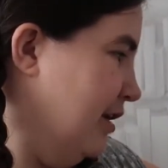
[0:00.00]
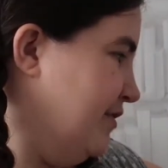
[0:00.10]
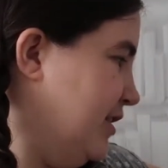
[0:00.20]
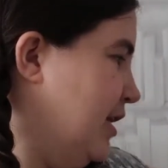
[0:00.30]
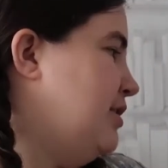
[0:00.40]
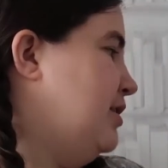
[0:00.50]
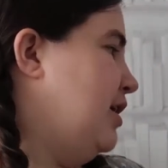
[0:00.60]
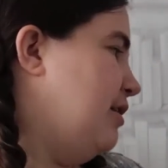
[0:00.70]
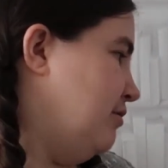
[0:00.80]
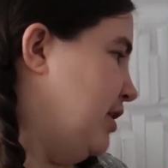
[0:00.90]
Love
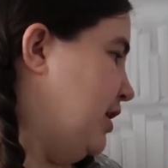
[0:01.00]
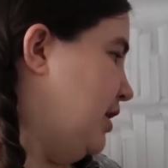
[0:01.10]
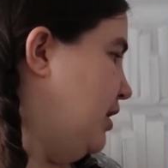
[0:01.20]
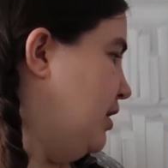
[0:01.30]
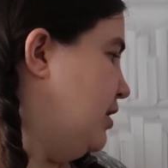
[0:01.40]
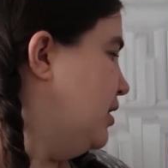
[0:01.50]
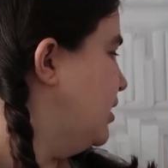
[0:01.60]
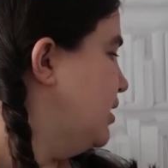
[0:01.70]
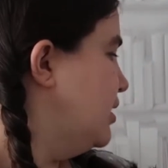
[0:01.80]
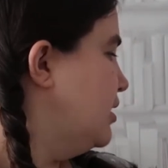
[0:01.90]
stationery.
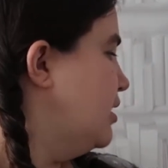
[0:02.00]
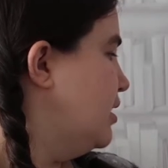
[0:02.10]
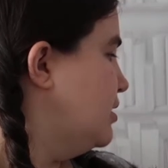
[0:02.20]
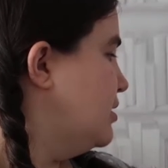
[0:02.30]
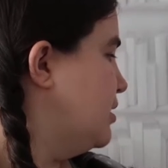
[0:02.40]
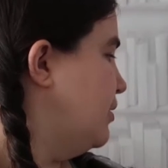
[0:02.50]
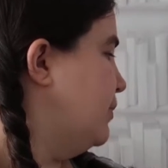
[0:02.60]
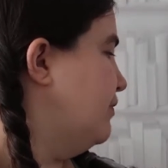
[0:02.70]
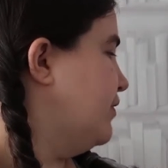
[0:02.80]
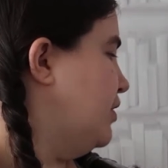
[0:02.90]
So
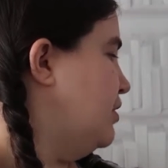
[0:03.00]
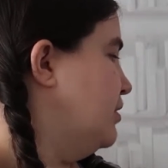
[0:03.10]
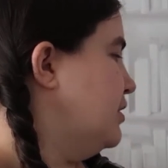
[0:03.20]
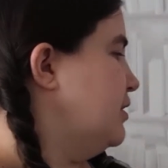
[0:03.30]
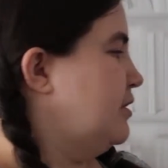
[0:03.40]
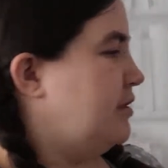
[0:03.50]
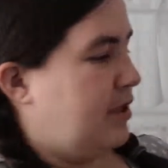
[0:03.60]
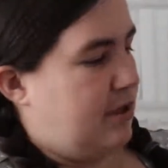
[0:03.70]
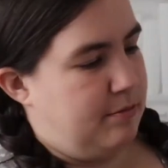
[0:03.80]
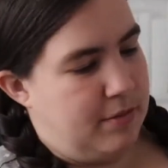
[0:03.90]
we've got
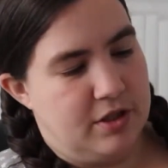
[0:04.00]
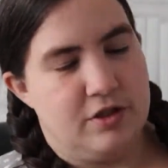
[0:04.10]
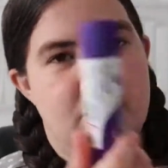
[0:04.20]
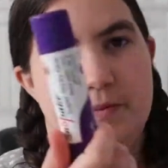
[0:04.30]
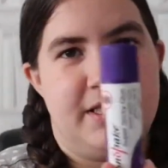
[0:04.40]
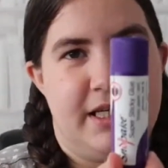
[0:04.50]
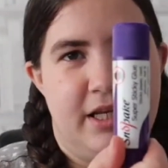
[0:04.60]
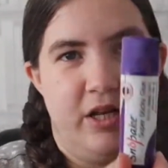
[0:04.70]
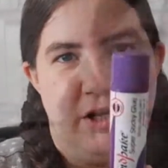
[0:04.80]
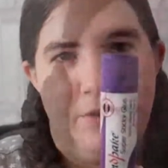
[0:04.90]
some super sticky
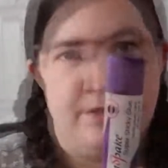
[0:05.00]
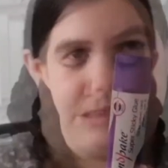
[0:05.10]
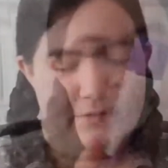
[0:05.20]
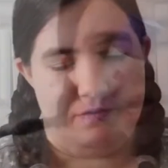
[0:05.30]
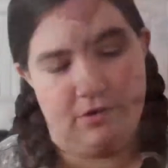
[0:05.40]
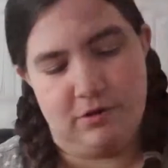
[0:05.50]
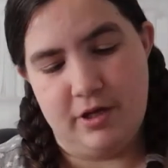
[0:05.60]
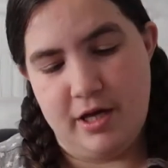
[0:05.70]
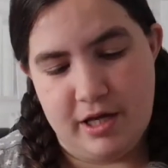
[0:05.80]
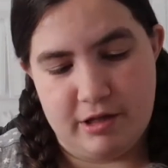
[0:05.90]
glues on the floor.
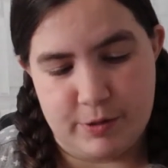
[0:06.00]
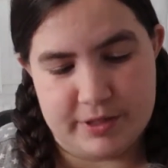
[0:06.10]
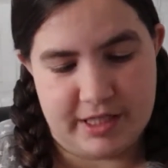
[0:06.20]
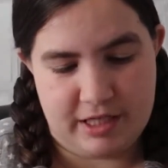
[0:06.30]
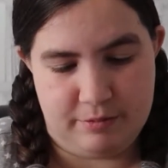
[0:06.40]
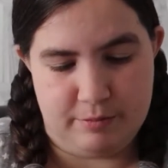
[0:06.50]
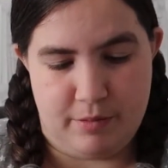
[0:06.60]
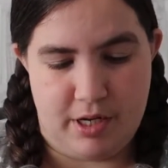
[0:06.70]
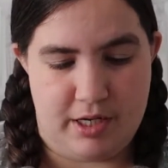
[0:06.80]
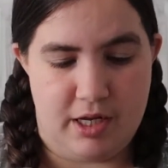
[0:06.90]
They're always nicking
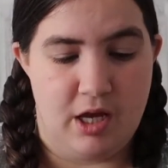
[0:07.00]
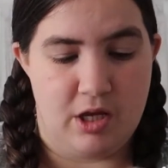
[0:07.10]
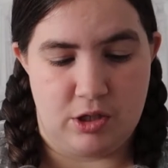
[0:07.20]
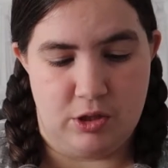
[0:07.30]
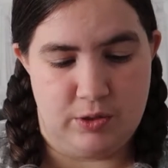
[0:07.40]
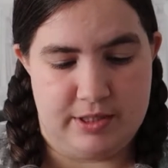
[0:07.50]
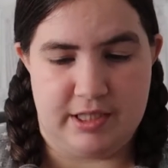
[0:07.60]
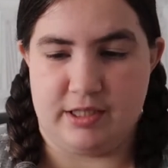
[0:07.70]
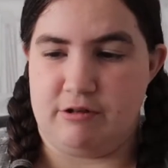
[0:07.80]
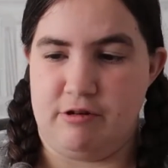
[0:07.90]
my glue
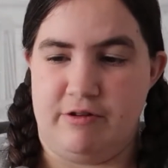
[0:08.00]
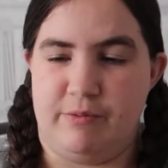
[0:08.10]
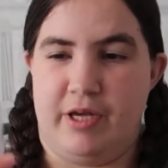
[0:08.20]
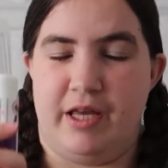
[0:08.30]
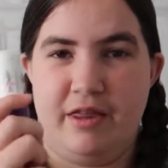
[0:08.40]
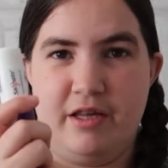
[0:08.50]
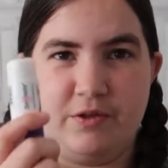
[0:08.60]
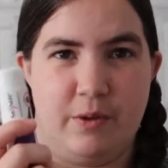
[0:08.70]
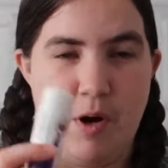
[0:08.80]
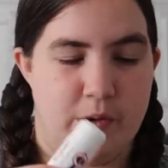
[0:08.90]
sticks to craft with,
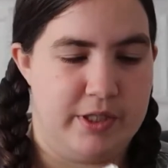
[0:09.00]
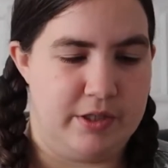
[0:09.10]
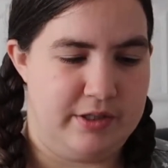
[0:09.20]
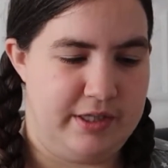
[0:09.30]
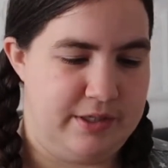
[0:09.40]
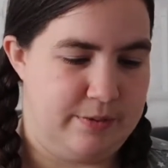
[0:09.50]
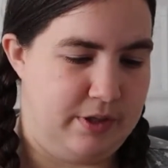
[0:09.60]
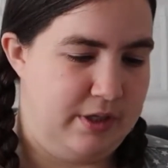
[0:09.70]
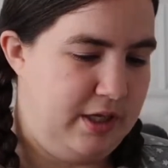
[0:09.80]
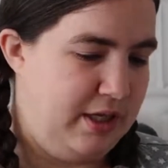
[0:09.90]
so I'm holding on to this
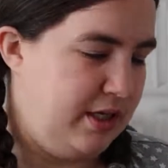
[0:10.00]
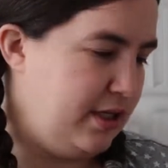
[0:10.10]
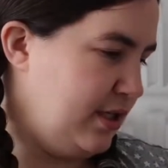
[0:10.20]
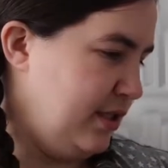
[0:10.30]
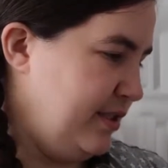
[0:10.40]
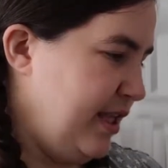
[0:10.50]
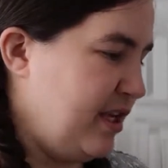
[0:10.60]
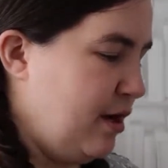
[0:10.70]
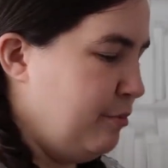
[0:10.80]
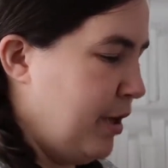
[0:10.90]
one because they
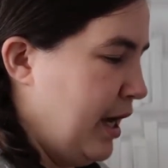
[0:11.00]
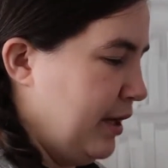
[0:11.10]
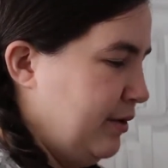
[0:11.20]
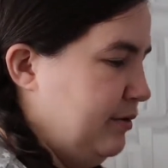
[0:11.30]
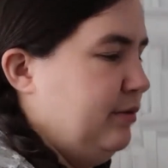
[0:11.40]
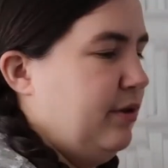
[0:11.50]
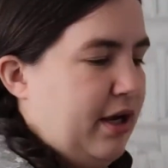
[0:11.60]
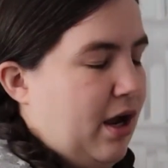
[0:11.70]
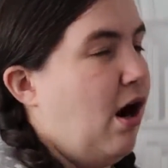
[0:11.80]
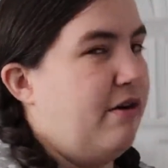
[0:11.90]
come back
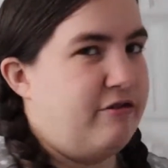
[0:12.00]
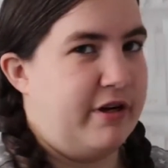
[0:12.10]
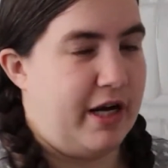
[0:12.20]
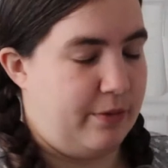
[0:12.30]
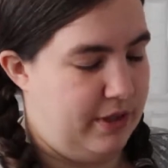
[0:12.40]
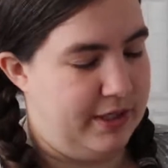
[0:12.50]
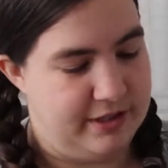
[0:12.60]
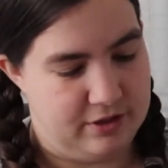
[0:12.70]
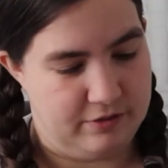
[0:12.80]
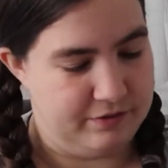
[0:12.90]
like half dried out with the
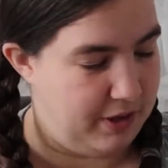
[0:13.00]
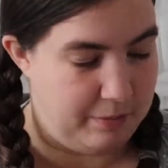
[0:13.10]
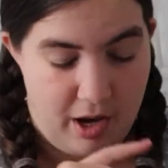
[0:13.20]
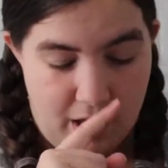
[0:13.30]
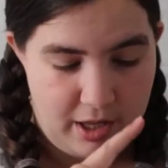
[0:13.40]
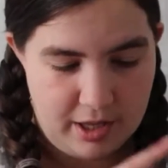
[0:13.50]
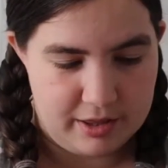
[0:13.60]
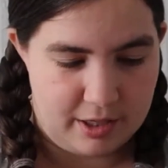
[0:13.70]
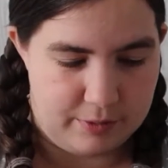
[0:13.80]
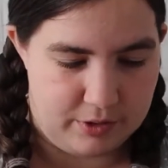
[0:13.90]
lids off, and
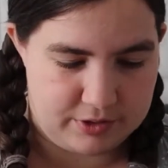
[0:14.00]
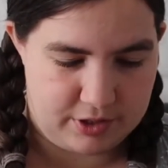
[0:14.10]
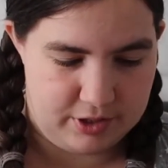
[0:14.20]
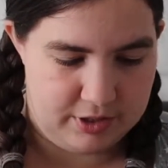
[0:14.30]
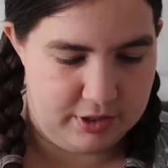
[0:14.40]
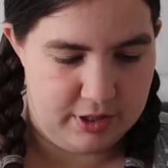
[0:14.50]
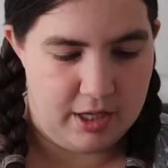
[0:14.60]
that one looks good.